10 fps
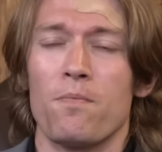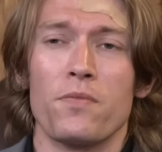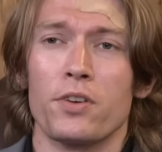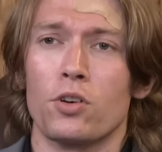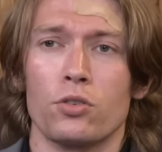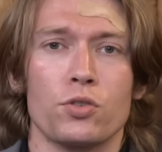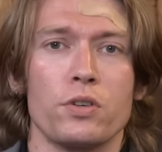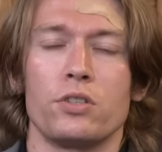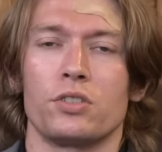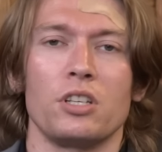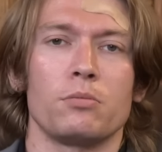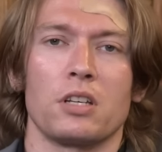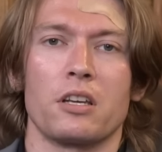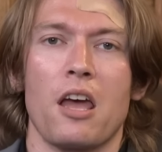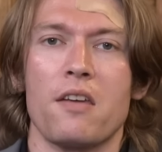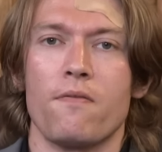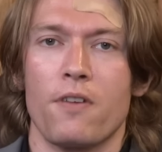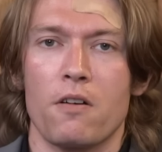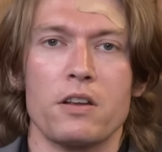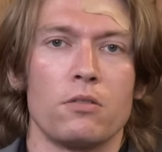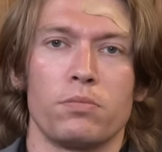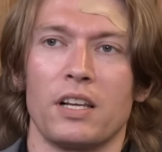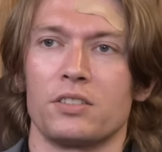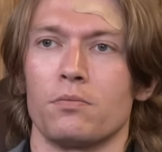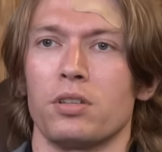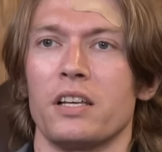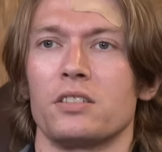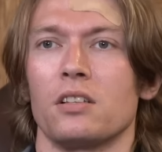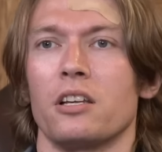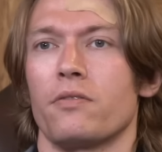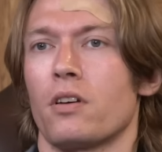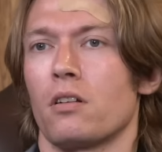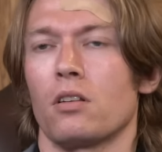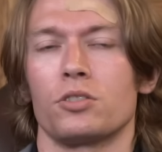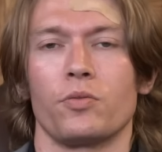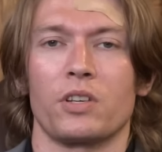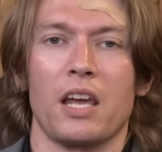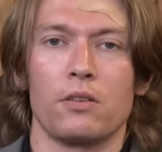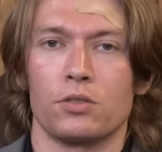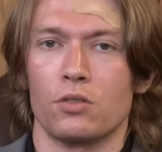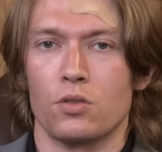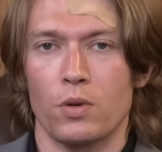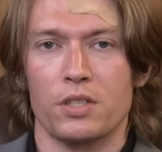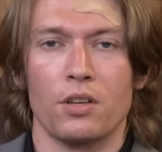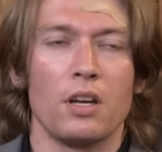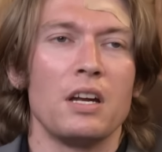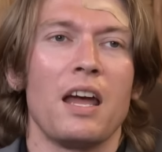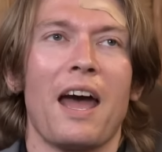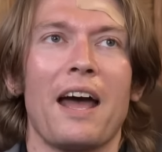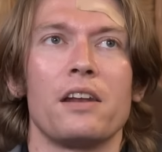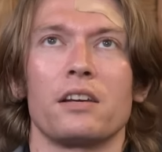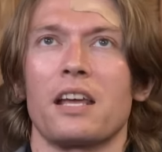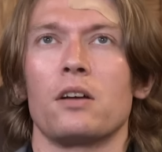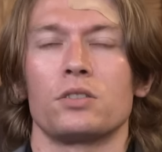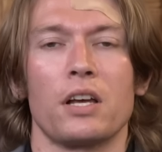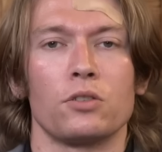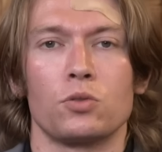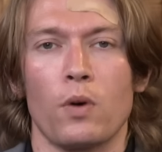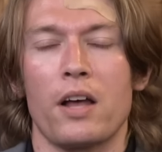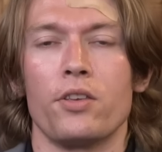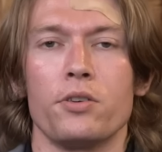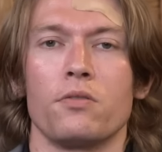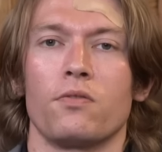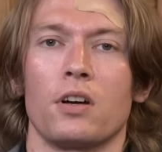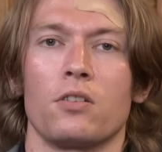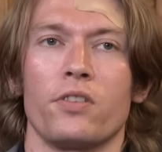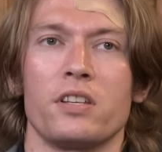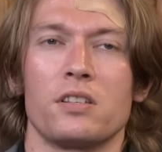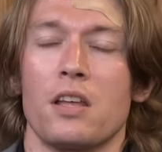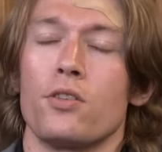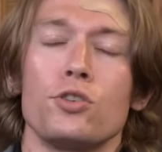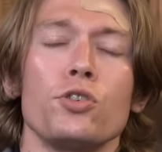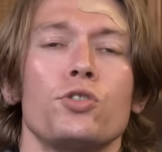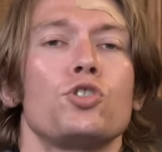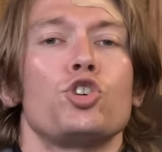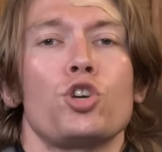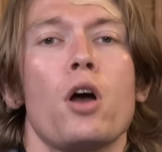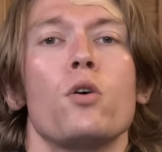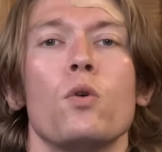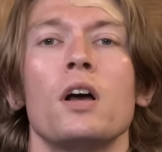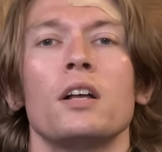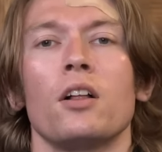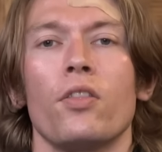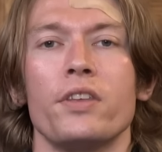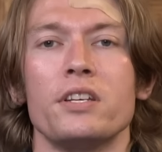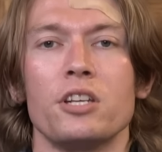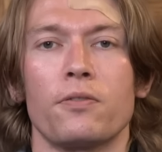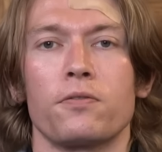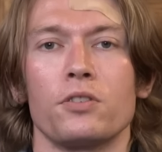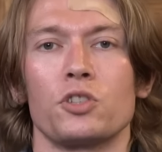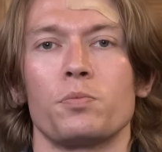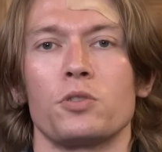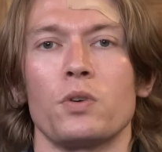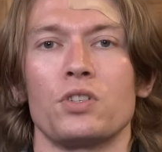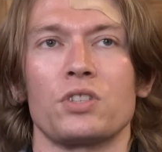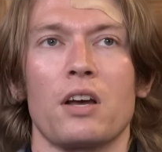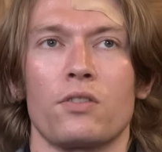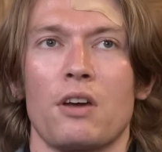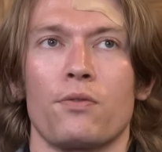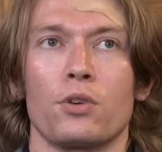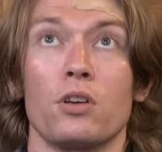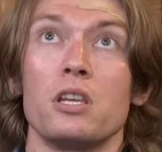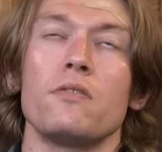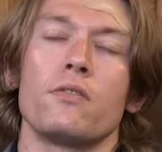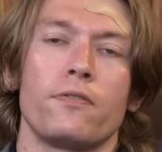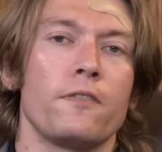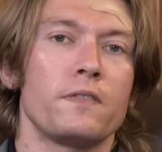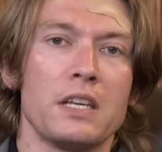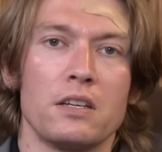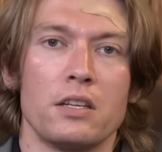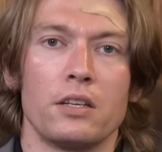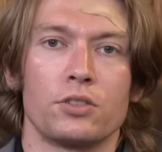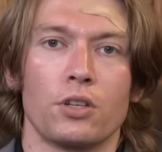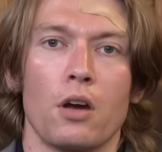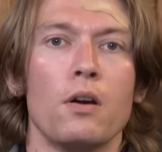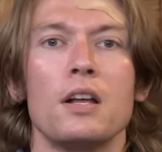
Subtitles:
the country just seems like a very unpleasant place to live. There are lots of accounts on Twitter and accounts elsewhere that you can find on the internet that just show the difference between South Africa even 15 years ago